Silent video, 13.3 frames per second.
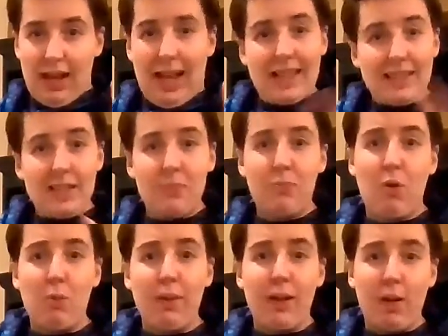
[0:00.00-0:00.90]
As is
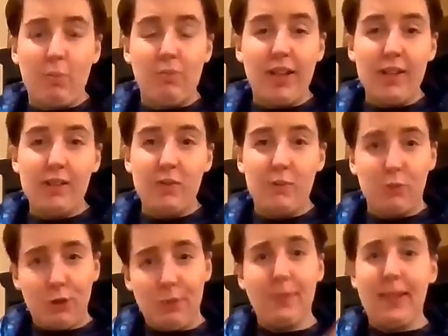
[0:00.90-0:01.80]
probably obvious
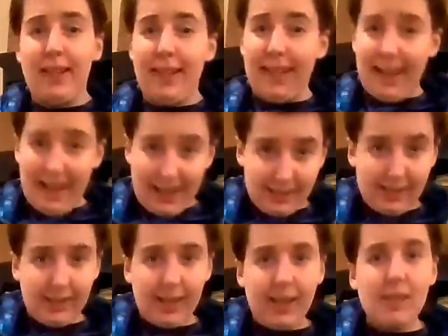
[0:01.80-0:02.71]
from
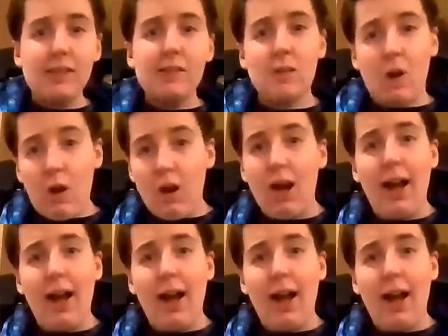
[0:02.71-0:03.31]
yesterday's song,